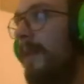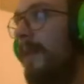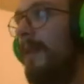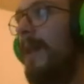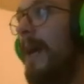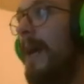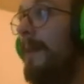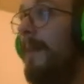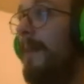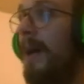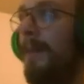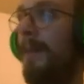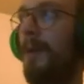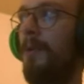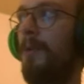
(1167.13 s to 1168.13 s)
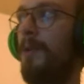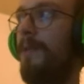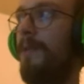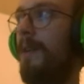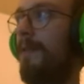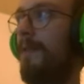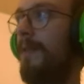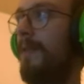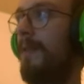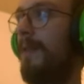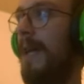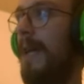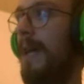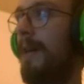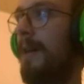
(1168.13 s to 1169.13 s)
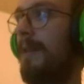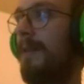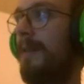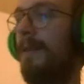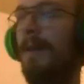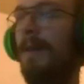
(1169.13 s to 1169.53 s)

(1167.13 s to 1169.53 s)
I'm a huge fan of it, and